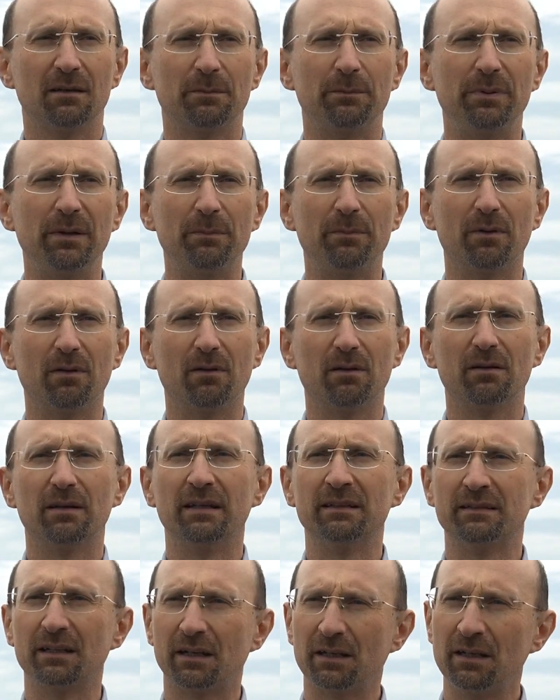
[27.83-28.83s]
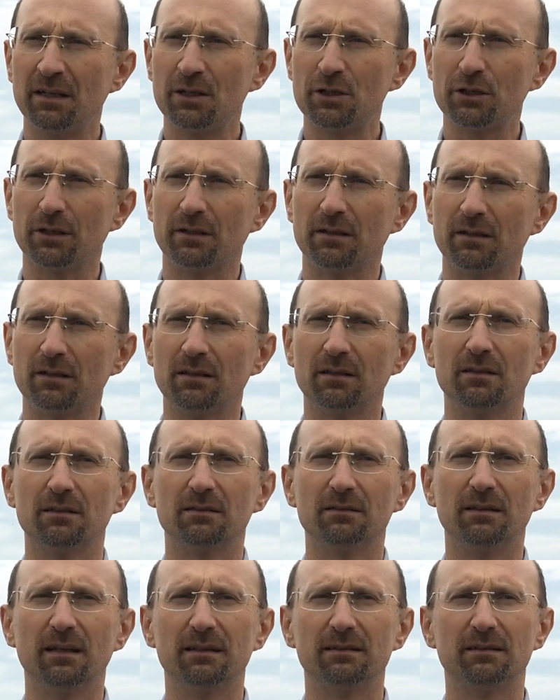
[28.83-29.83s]
people and technicians
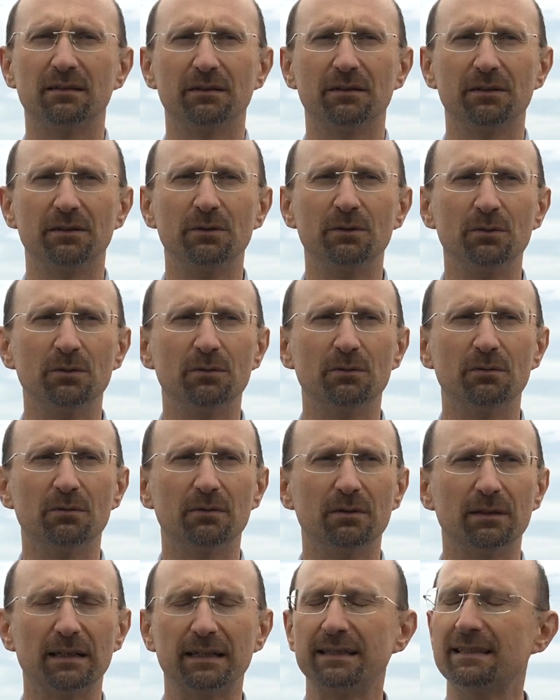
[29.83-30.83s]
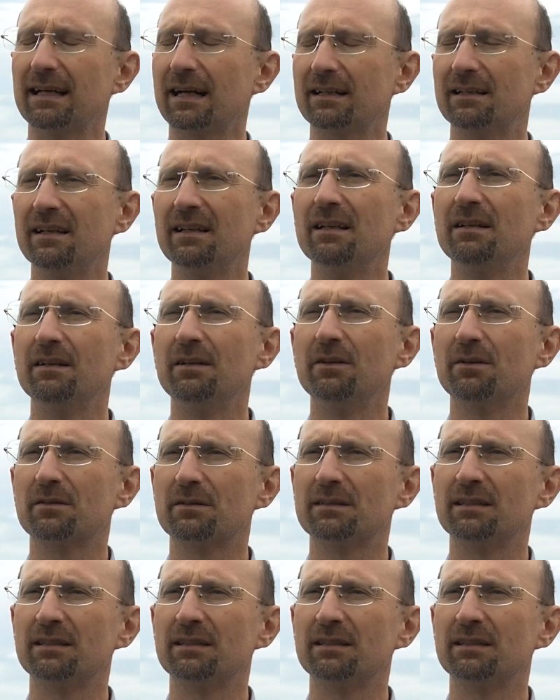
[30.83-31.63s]
that do exactly your